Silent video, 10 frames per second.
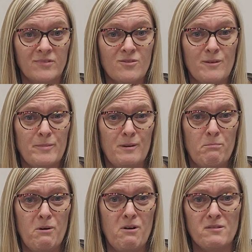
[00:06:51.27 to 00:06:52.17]
go up in a
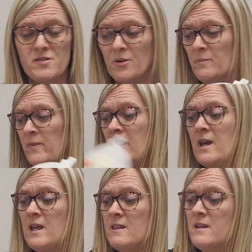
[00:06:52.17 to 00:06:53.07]
ball. So
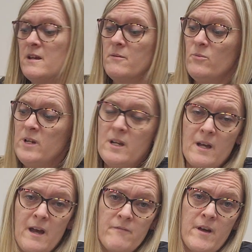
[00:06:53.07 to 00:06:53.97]
we
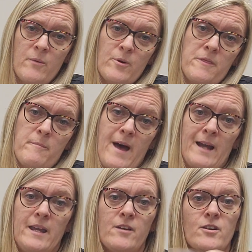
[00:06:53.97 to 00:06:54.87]
have that with the
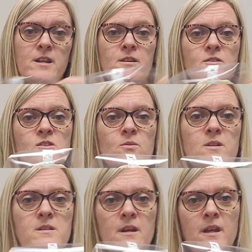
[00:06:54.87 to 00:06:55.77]
backing on here, so
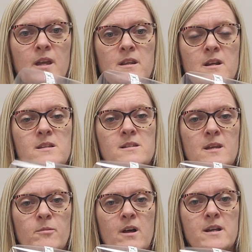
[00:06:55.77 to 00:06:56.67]
it's, again, that it's
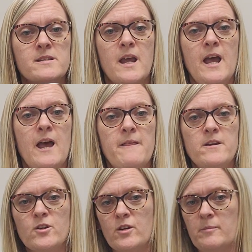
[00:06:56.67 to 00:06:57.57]
stabilized. And then
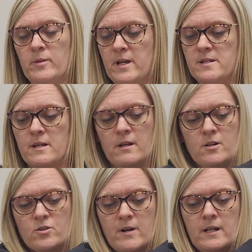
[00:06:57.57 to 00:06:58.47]
you're going to place it
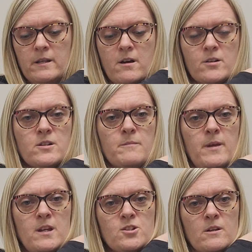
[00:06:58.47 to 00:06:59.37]
directly onto the
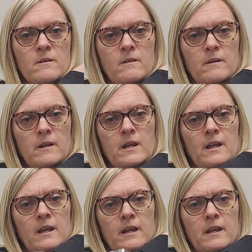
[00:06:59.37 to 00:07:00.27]
patient,
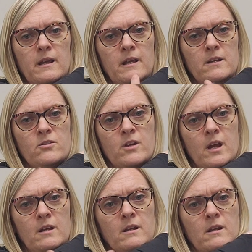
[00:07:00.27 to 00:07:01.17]
and you
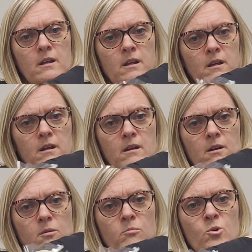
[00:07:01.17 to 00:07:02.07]
can
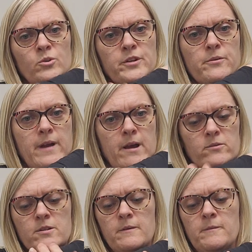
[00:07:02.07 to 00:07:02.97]
mold it
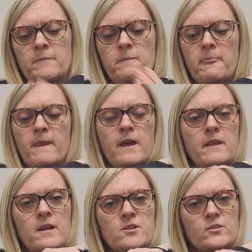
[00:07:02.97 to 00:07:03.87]
around,
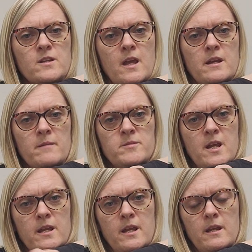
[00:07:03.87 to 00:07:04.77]
and then you'll end up
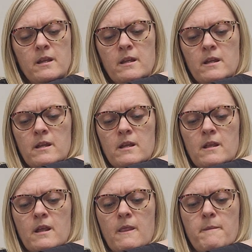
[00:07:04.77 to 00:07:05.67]
taking
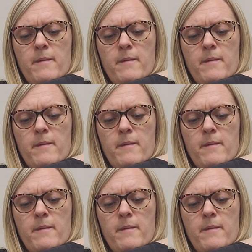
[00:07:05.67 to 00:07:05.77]
the